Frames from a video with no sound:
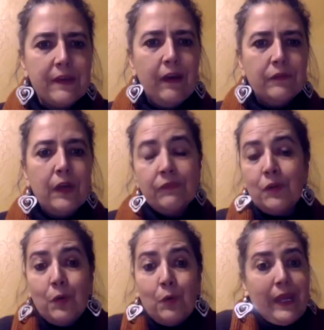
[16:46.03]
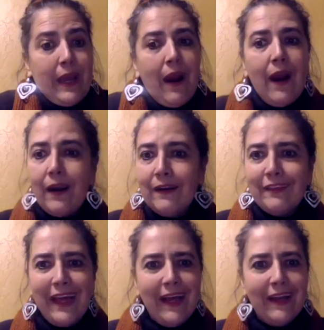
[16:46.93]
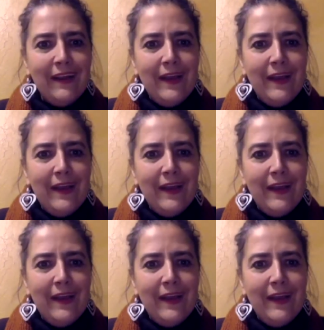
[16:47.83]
of who we are, that,